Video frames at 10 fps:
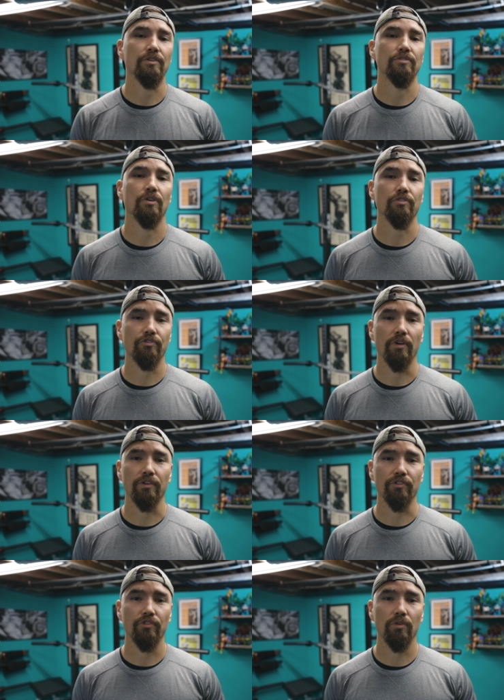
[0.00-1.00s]
you don't shrug
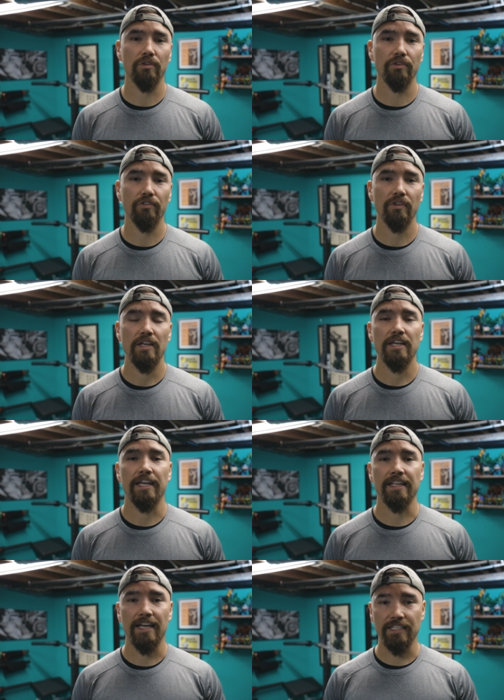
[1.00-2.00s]
your shoulders.
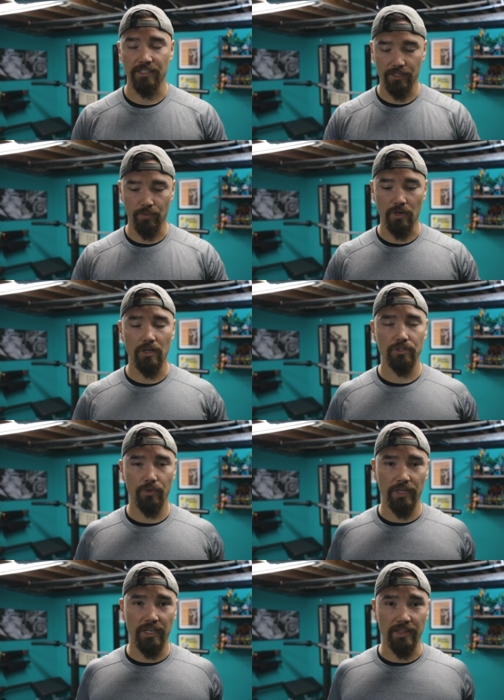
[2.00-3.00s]
And lastly, we're also
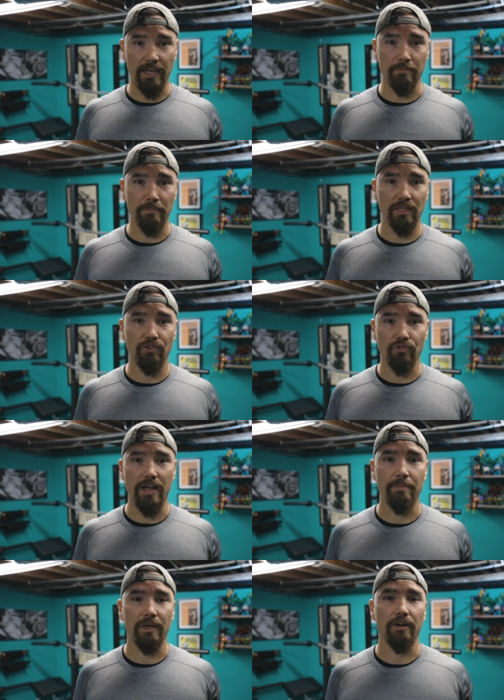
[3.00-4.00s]
hitting that mid
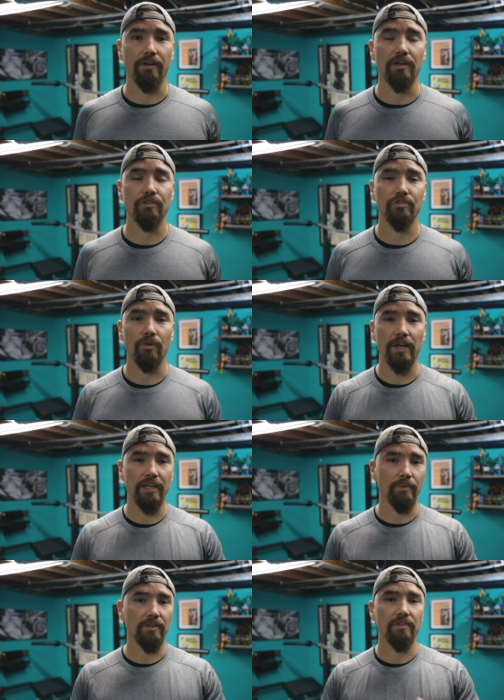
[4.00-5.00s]
trap area. So
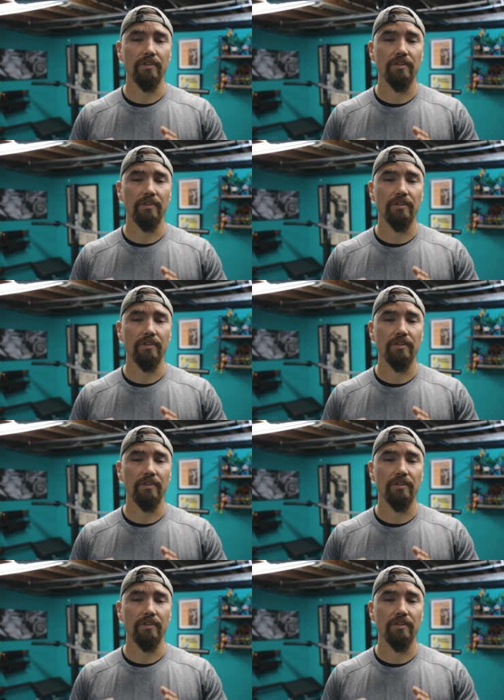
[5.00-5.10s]
anyways,